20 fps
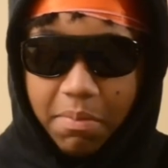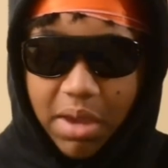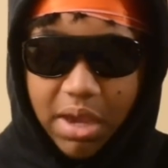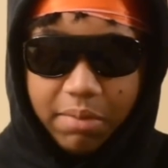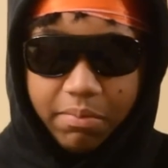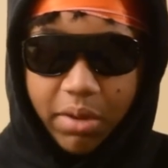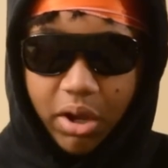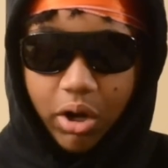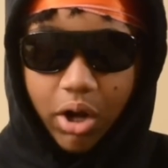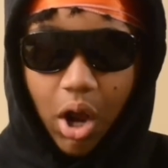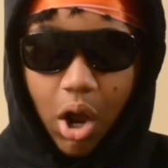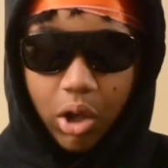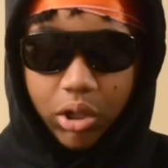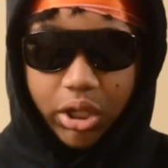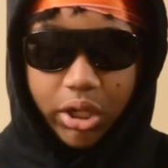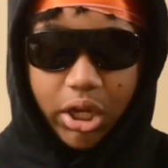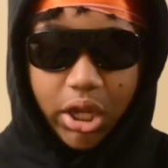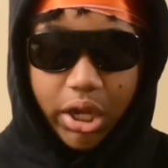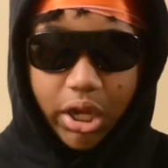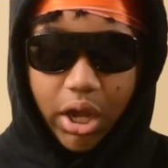Meek Mill, the
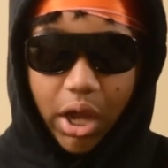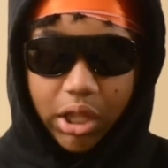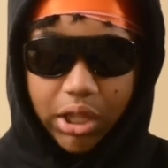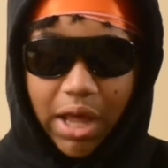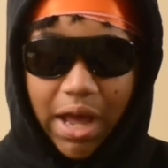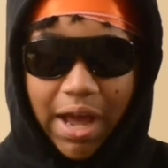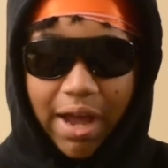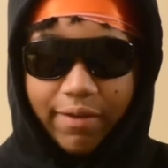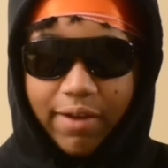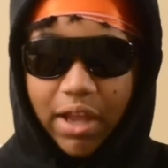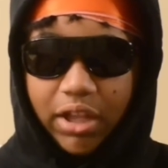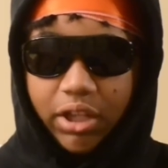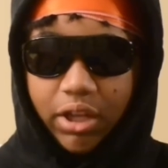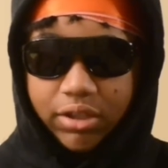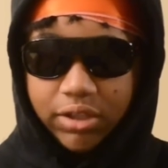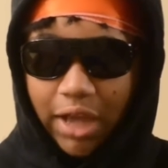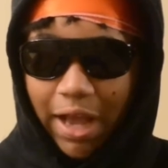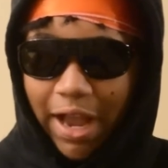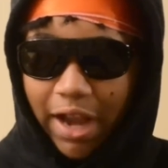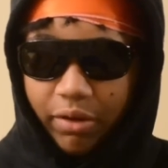only alive that
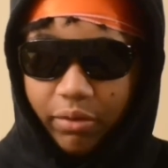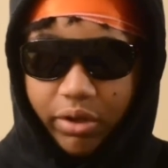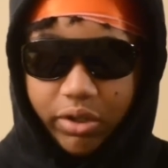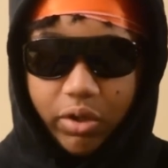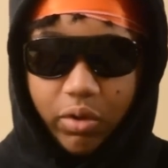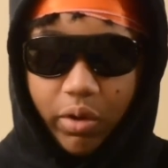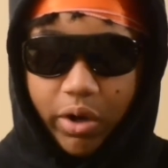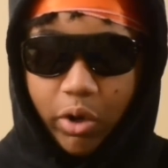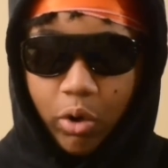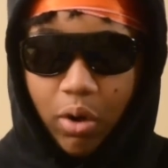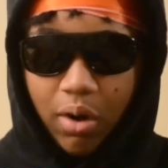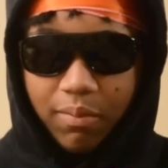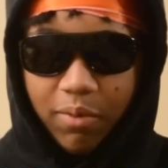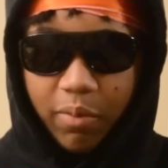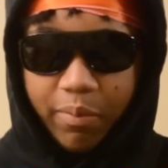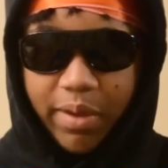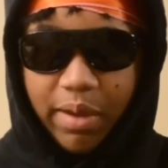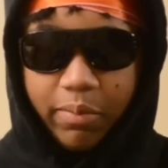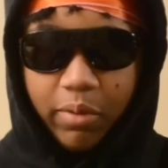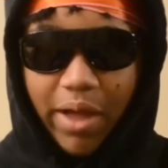looks awkward doing
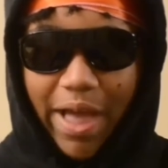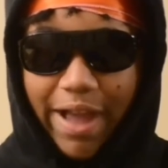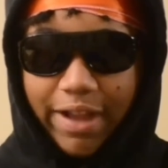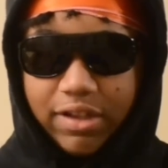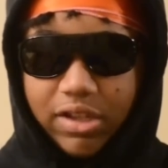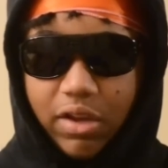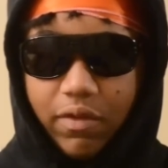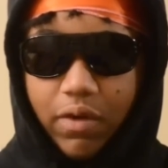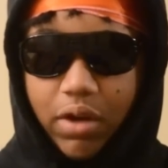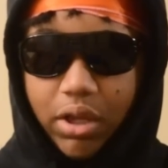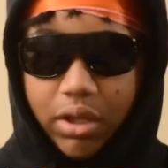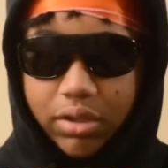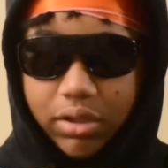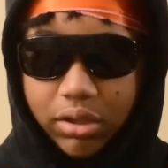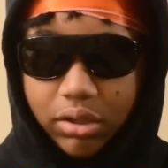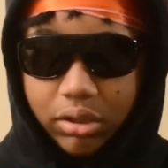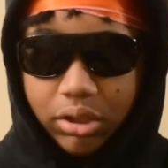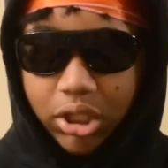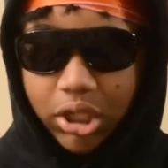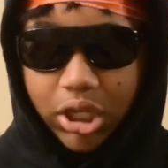normal people
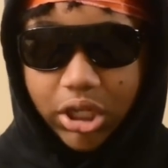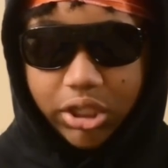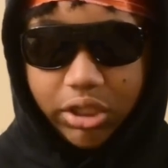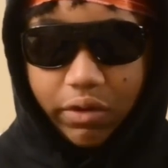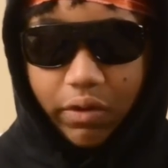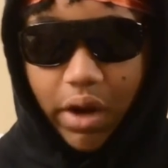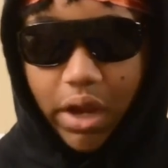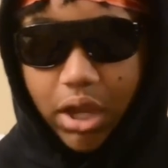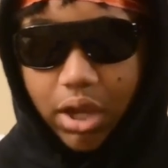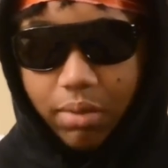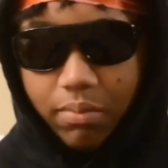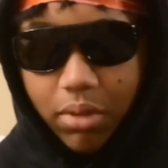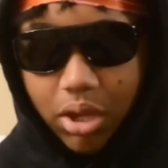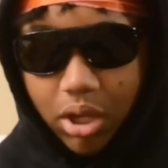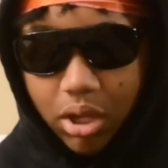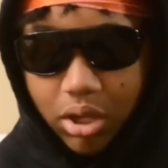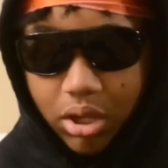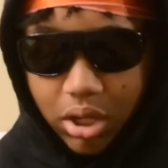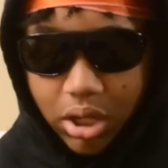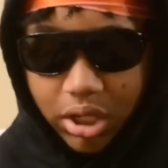activities. Look at this shit right here,
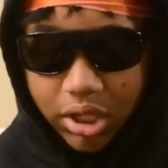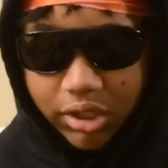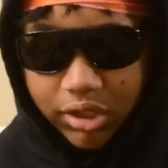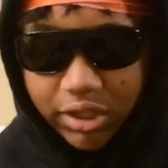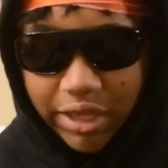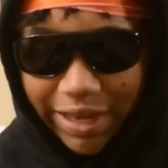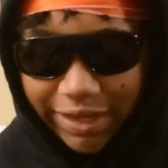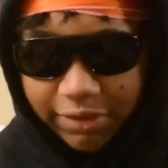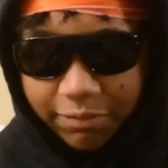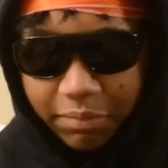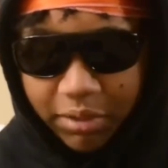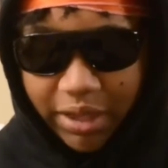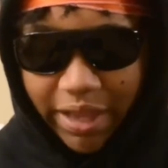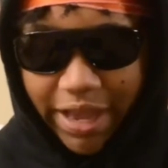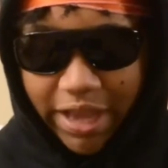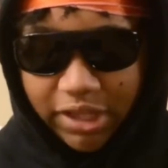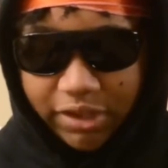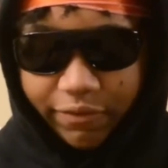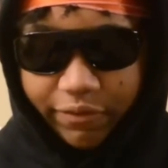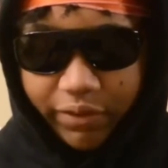man. This textbook
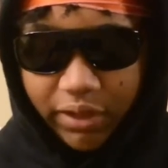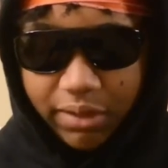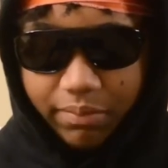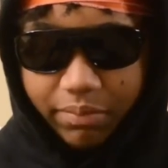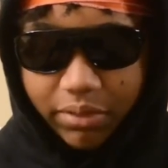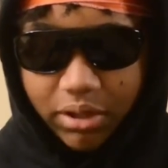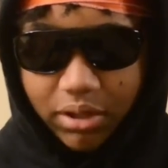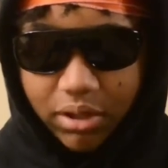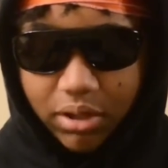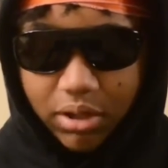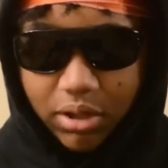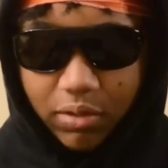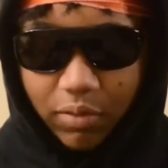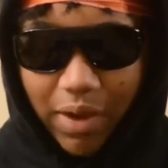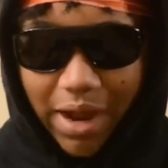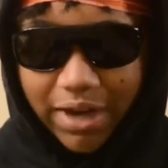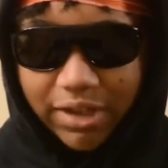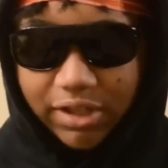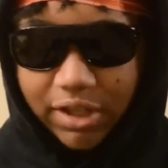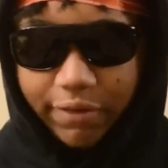ass flip.
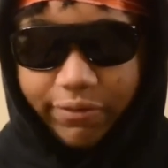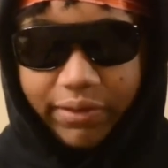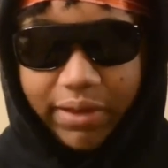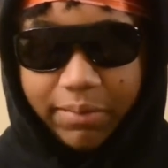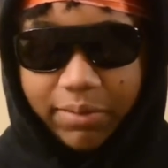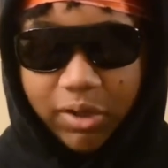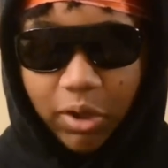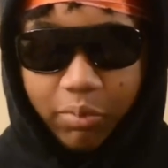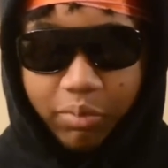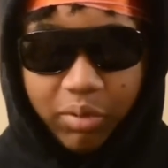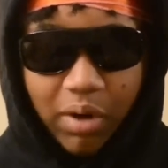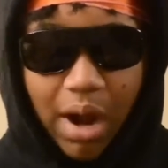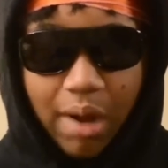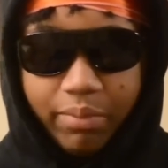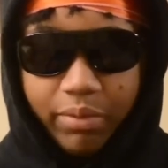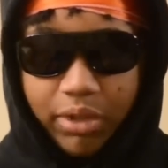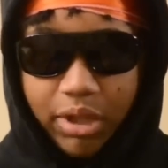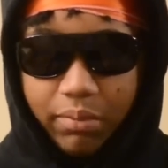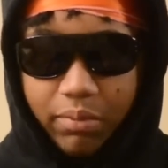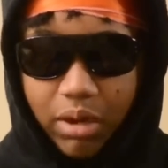Why does he flip so
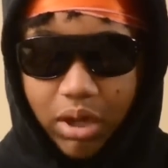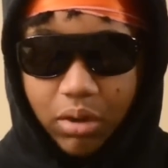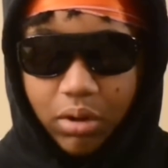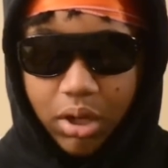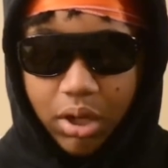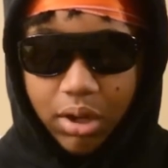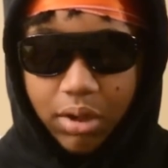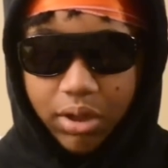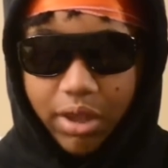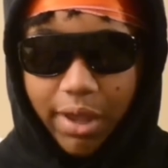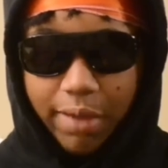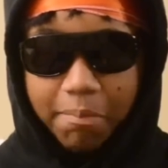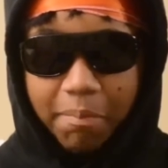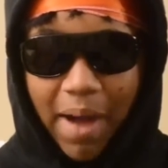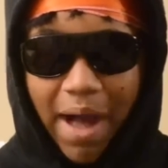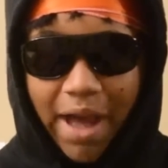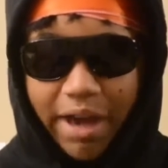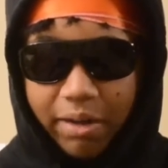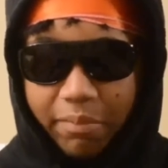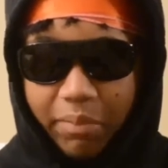properly, bro? That
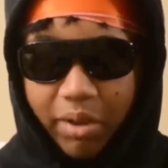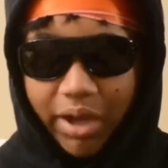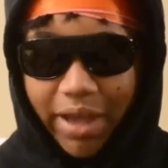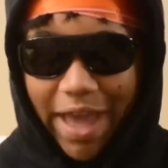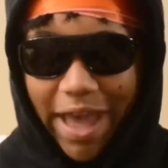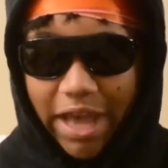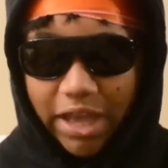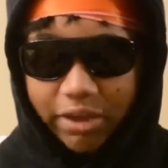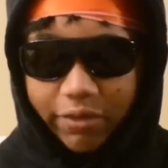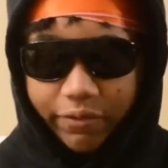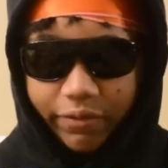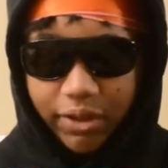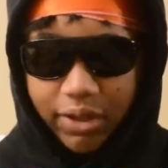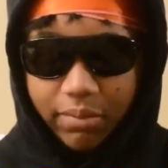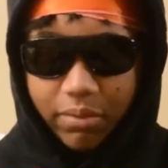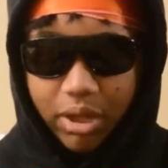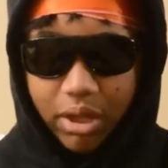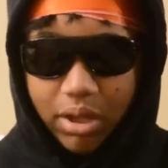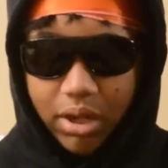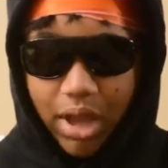by the book ass
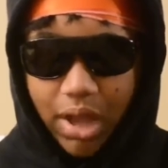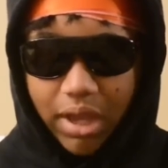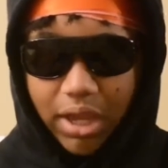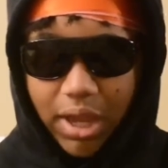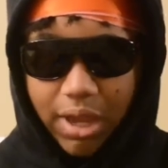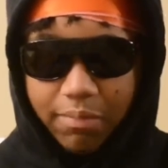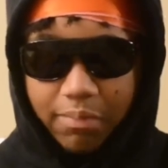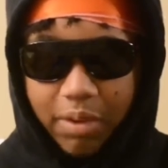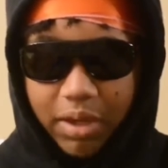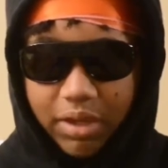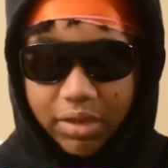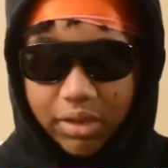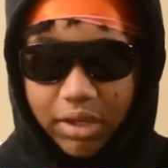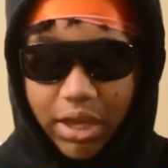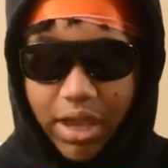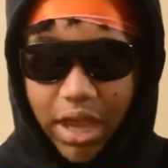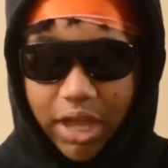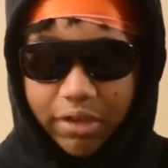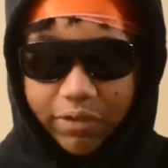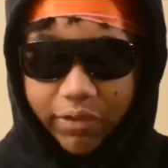flip. That
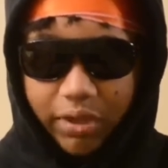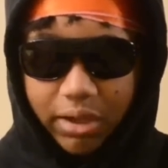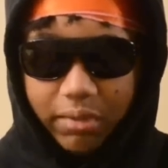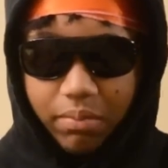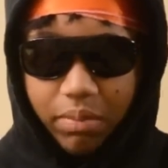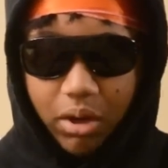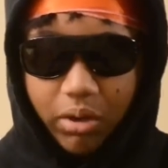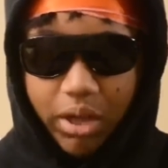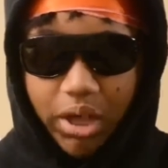NPC ass flip, bro.